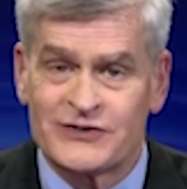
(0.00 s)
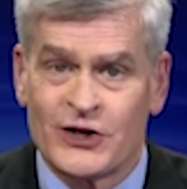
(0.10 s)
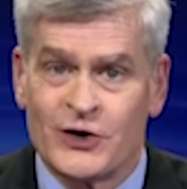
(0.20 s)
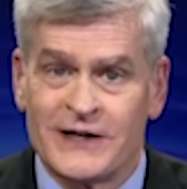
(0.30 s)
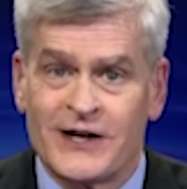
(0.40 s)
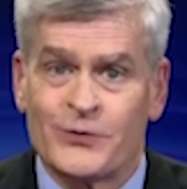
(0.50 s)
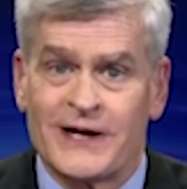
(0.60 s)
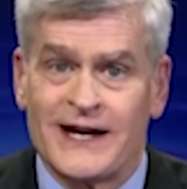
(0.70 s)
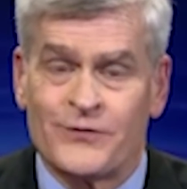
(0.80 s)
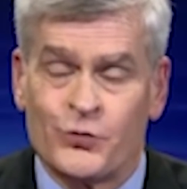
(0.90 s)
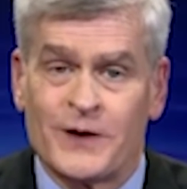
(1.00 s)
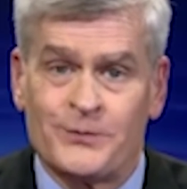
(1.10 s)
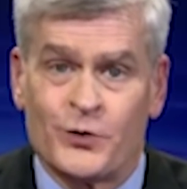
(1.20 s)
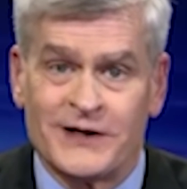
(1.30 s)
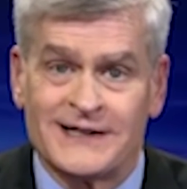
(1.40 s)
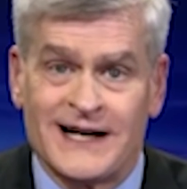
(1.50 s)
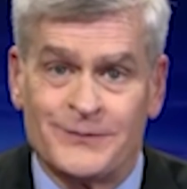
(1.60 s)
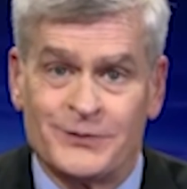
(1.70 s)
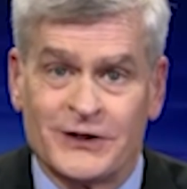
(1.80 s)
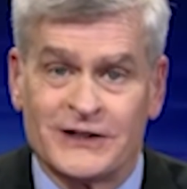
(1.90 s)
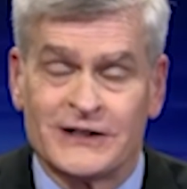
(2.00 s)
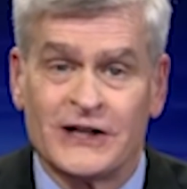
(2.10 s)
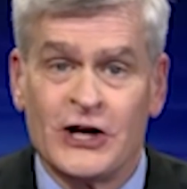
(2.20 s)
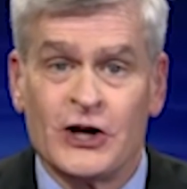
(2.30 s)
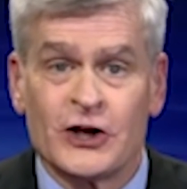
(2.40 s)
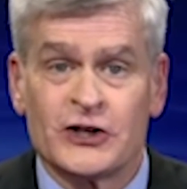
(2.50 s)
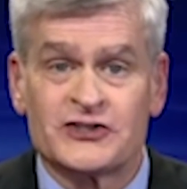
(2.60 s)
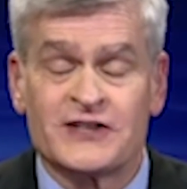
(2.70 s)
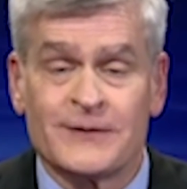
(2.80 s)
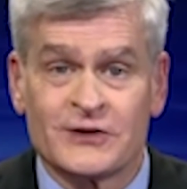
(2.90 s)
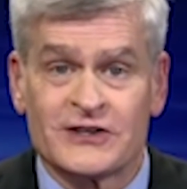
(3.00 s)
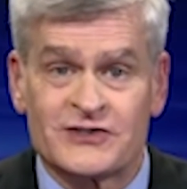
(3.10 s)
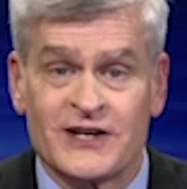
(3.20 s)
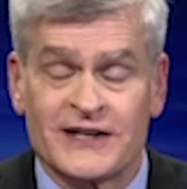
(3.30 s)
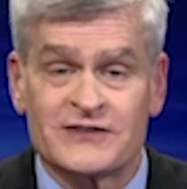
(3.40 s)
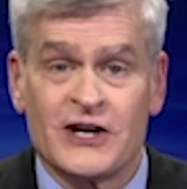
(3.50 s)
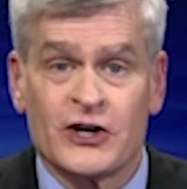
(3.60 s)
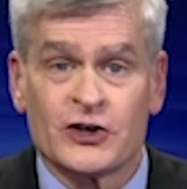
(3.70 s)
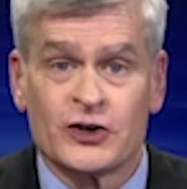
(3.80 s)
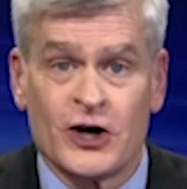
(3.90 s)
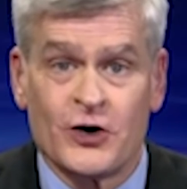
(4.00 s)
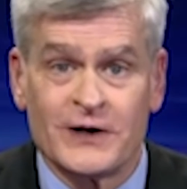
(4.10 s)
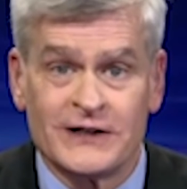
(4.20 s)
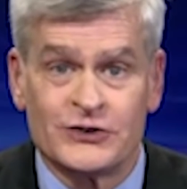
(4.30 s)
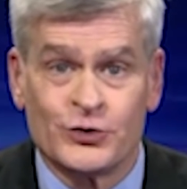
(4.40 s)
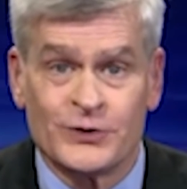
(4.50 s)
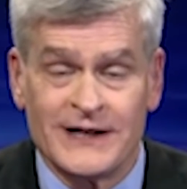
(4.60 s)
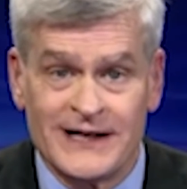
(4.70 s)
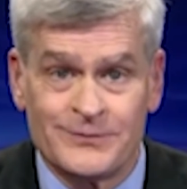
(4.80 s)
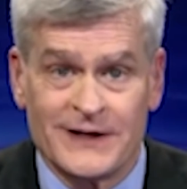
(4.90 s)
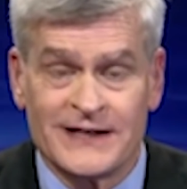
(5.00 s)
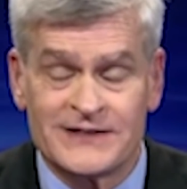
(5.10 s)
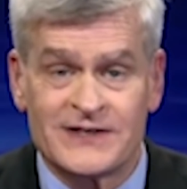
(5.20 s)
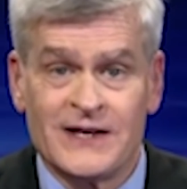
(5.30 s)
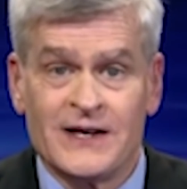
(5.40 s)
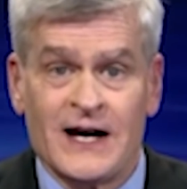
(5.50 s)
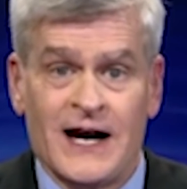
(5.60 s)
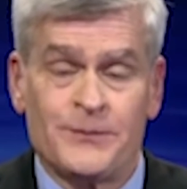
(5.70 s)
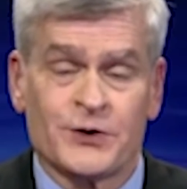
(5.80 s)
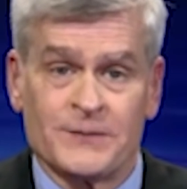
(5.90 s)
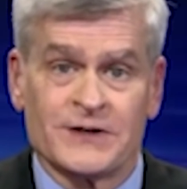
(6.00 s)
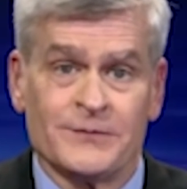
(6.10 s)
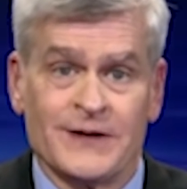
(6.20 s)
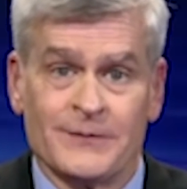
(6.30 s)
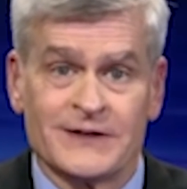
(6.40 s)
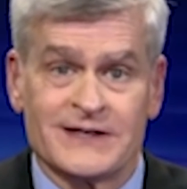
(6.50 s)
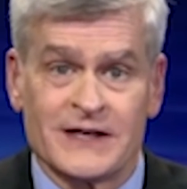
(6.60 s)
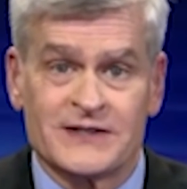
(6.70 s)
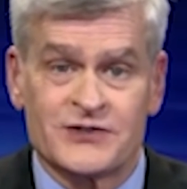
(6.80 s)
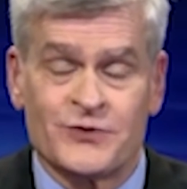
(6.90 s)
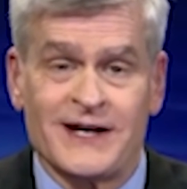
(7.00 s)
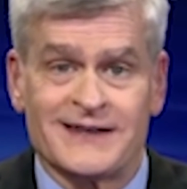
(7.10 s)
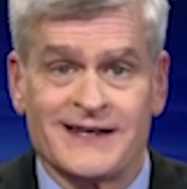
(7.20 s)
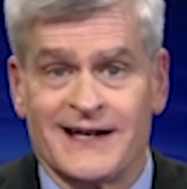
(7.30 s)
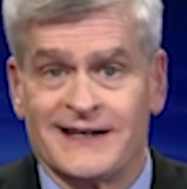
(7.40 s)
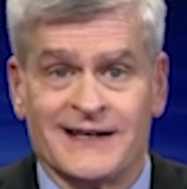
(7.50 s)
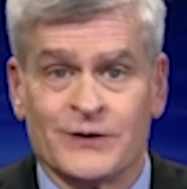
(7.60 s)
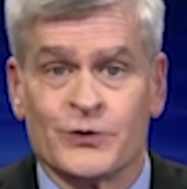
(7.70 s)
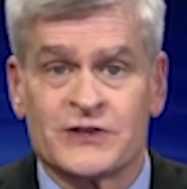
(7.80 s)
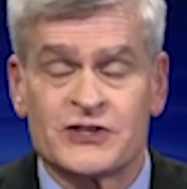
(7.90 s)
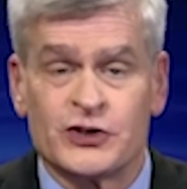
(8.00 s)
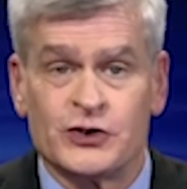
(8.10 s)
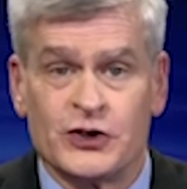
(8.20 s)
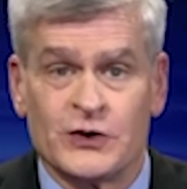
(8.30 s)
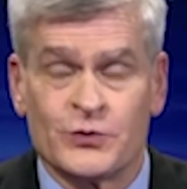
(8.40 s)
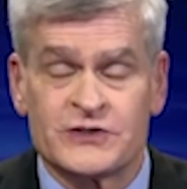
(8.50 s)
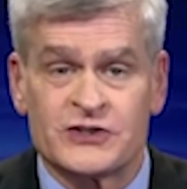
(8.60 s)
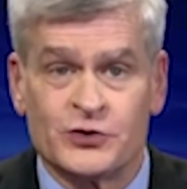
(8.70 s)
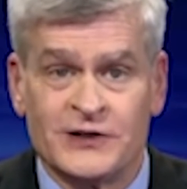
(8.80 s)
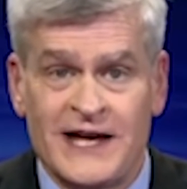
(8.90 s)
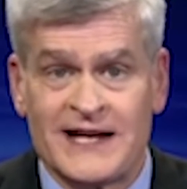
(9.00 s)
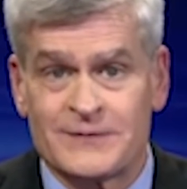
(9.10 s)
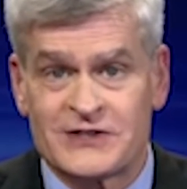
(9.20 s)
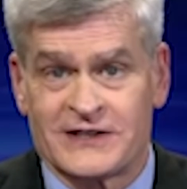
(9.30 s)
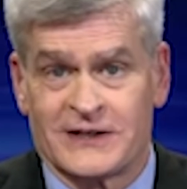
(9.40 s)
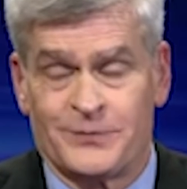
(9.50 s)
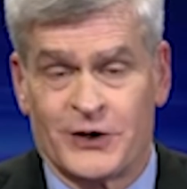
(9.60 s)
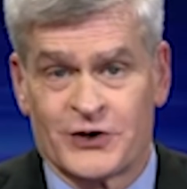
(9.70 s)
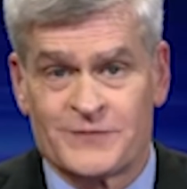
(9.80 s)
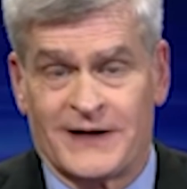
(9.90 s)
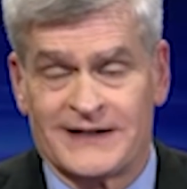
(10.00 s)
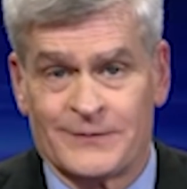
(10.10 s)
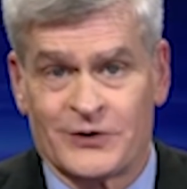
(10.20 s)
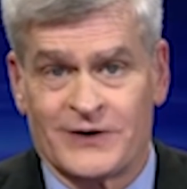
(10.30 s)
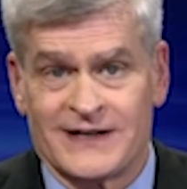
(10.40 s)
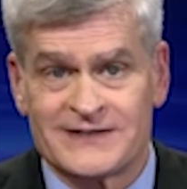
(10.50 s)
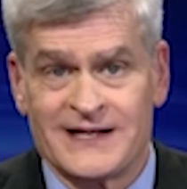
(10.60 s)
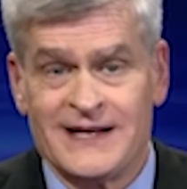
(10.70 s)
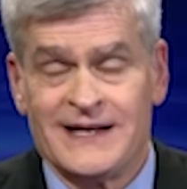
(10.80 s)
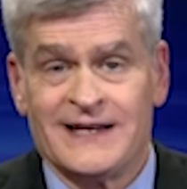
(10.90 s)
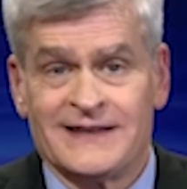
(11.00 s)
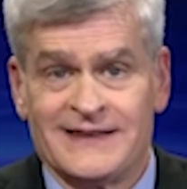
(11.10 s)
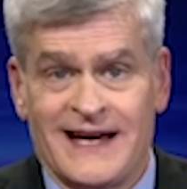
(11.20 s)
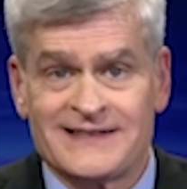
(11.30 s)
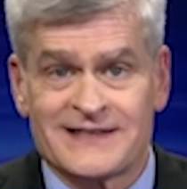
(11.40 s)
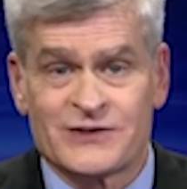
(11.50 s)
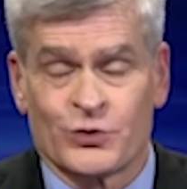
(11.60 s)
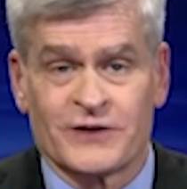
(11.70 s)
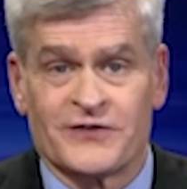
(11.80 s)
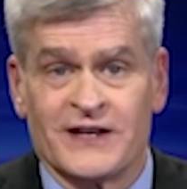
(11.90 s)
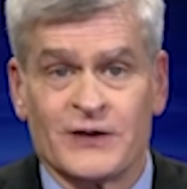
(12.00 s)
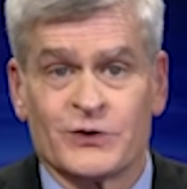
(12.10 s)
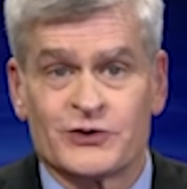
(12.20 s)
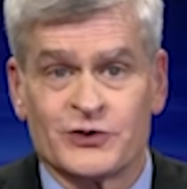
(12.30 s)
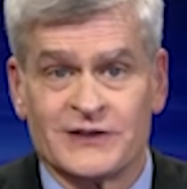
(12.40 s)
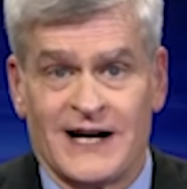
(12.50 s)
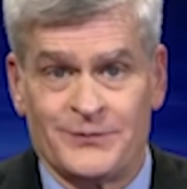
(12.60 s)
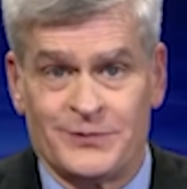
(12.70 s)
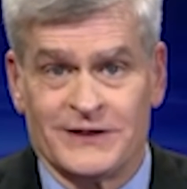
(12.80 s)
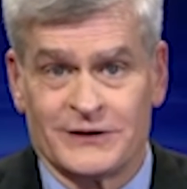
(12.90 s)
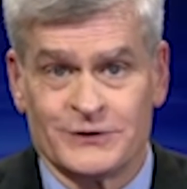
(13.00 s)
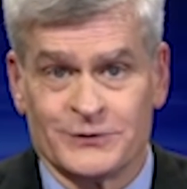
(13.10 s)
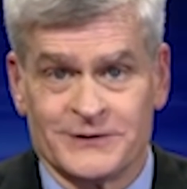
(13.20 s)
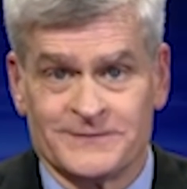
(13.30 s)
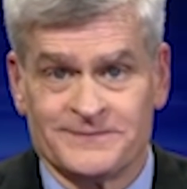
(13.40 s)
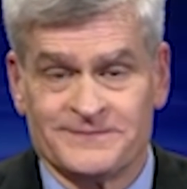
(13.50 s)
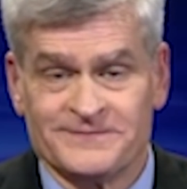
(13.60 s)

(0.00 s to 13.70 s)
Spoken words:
So here we have $1.9 billion stimulus checks going to inmates. I put up an amendment to strike that, and it was unanimously opposed by Democrats. That's the sort of thing which should not be included.